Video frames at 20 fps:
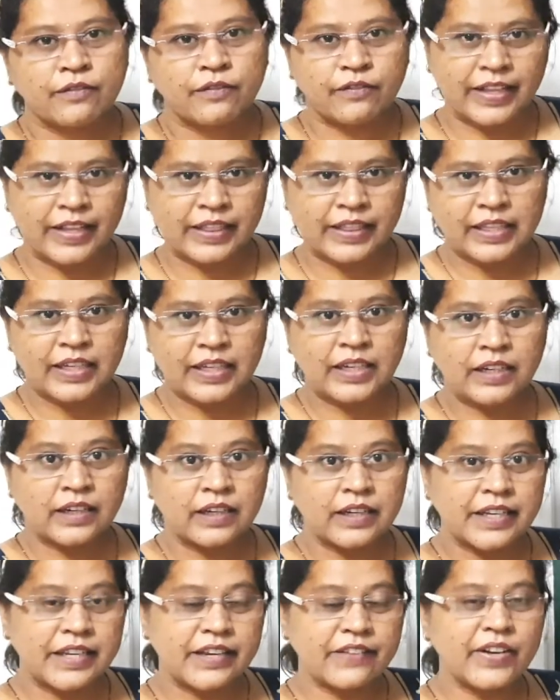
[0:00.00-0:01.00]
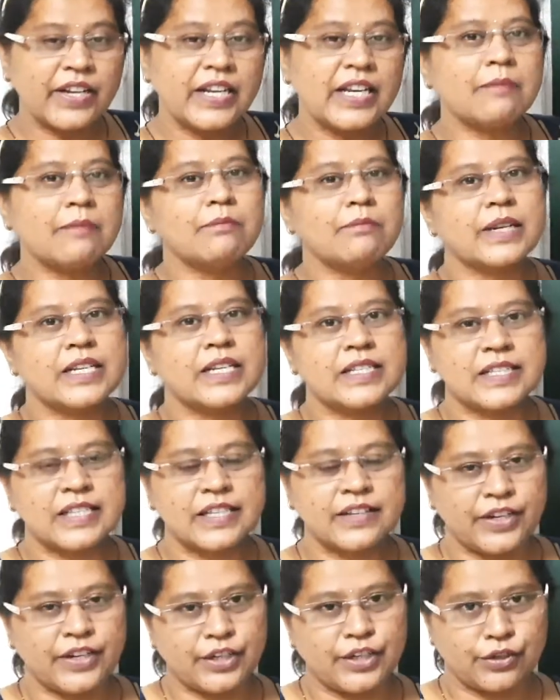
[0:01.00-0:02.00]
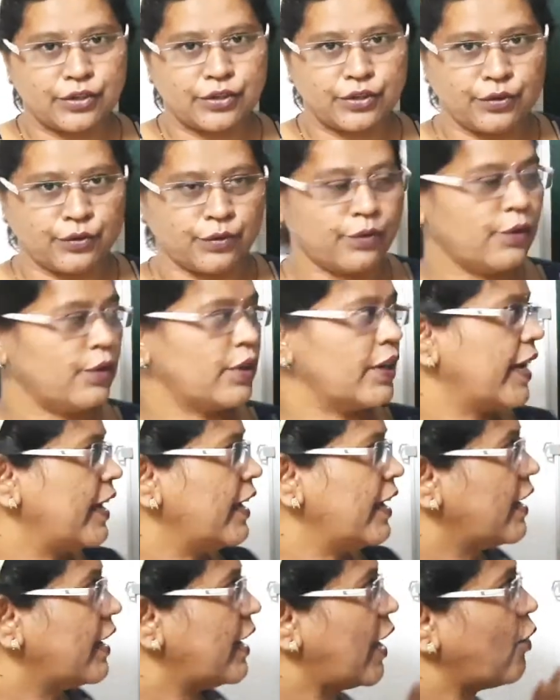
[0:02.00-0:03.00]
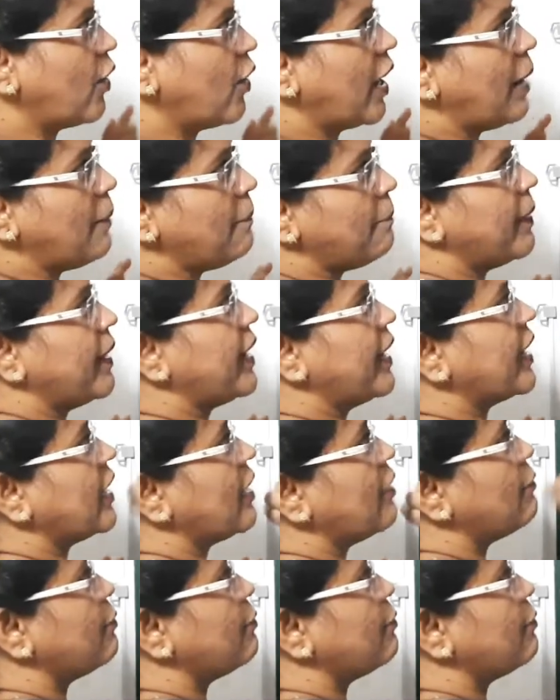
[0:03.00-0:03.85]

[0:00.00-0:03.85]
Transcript: the given number is given to you, okay, now comparing